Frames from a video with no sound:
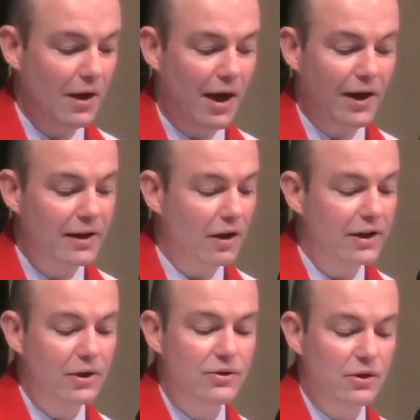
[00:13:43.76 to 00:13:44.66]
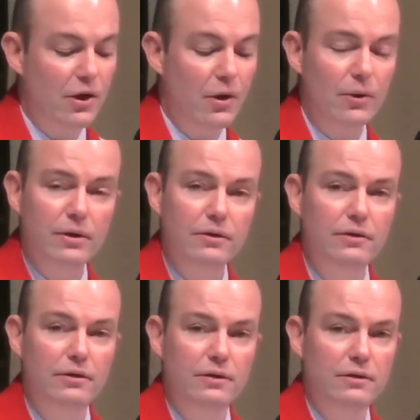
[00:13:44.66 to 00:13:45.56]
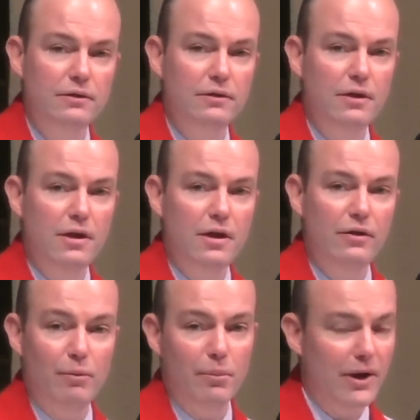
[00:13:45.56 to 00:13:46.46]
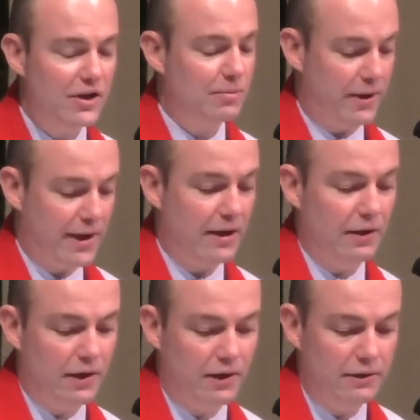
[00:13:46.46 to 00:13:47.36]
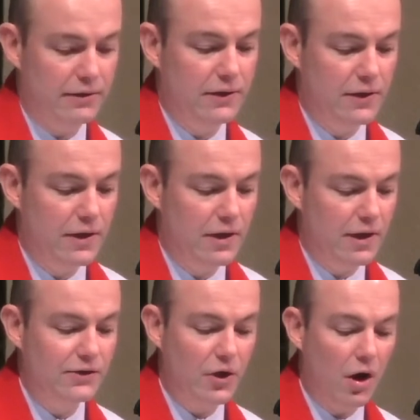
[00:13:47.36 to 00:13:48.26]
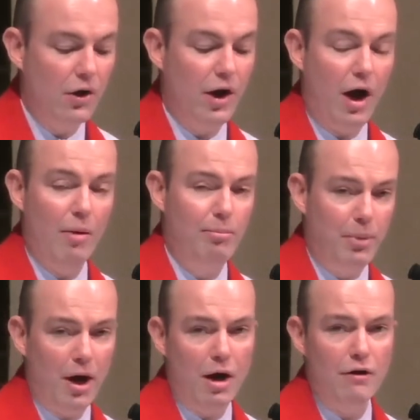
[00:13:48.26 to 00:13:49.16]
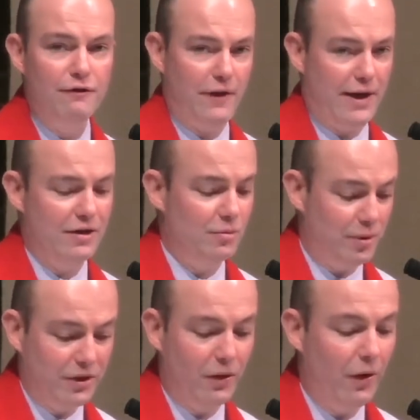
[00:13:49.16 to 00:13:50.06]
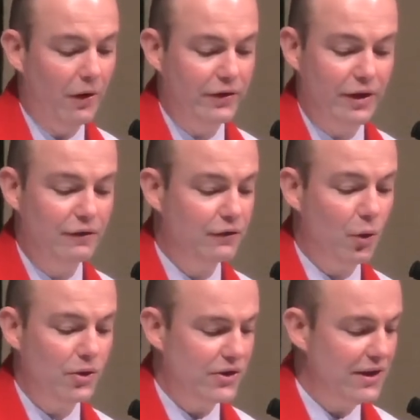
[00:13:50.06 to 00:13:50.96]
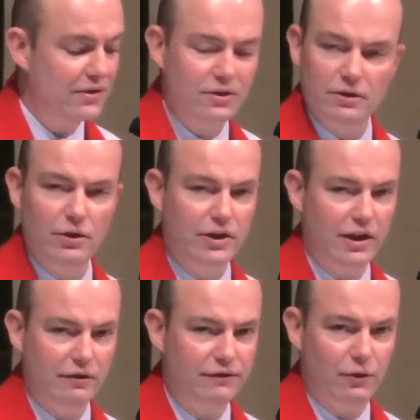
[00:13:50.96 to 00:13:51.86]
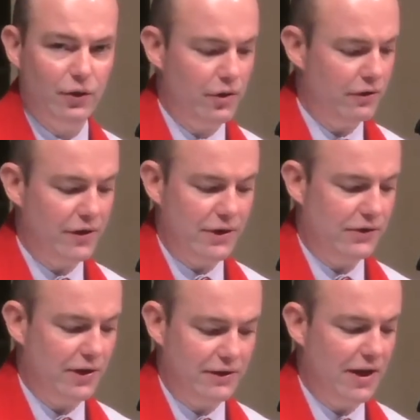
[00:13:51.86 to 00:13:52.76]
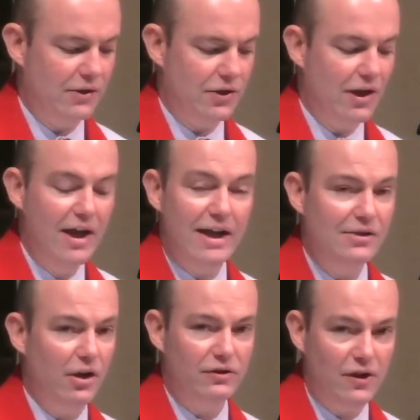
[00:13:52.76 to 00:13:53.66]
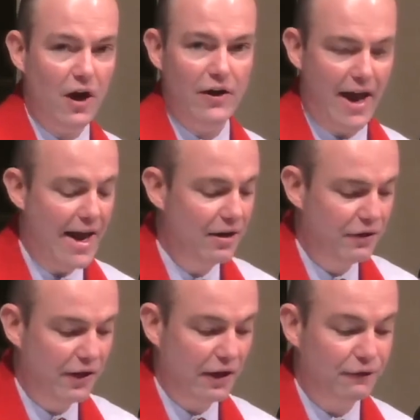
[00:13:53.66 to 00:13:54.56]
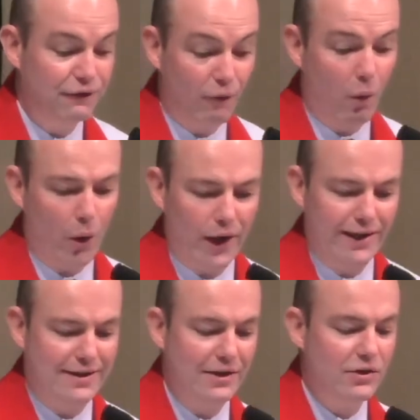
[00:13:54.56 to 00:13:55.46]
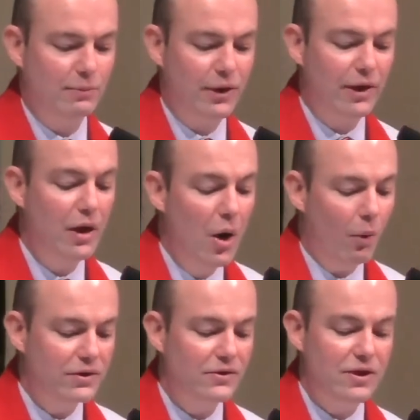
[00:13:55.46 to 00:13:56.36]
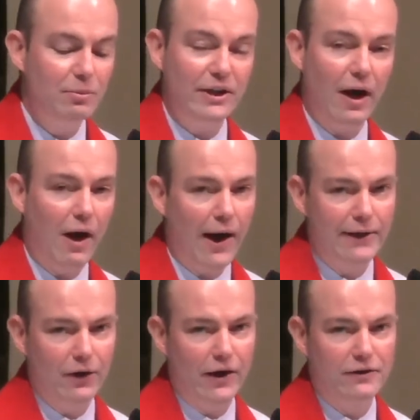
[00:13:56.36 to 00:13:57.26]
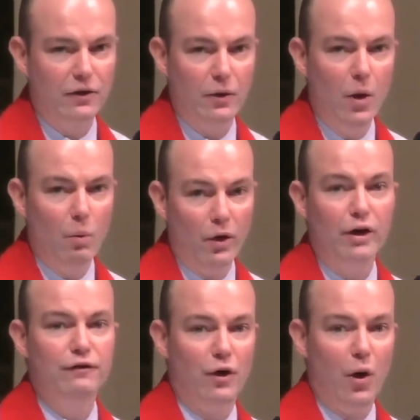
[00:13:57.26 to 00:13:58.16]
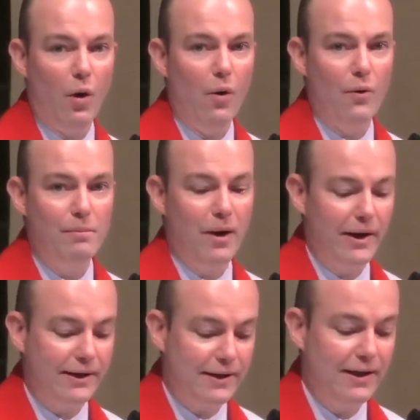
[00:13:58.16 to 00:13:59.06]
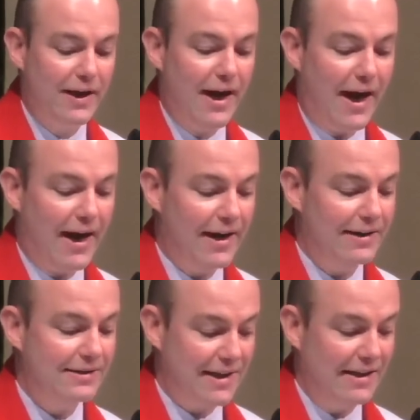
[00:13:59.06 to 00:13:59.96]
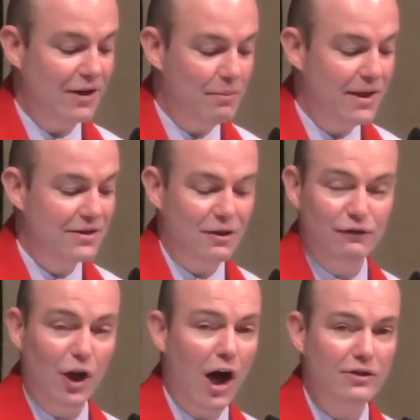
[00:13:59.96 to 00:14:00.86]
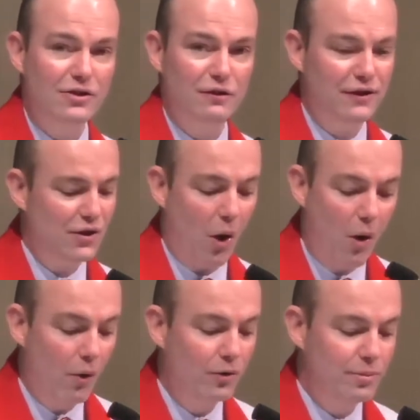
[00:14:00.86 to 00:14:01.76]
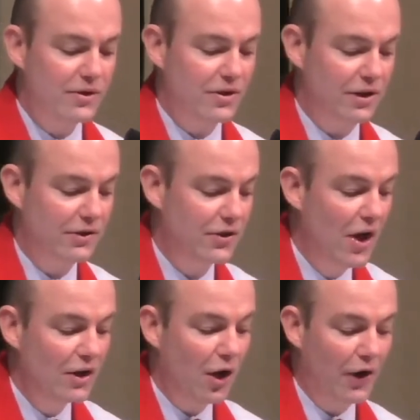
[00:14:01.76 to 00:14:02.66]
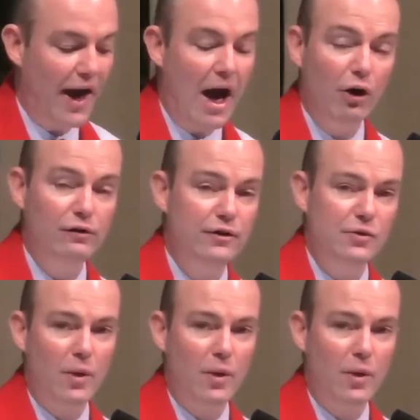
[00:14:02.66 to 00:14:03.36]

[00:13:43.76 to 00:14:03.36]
And I'd like you to know that Mike Spinella has gone above and beyond. And of course, he isn't looking for this attention. He's not done anything for attention, but I want to simply highlight that one of our own, Mike, has, in the midst of lots of his own busyness, gone out of his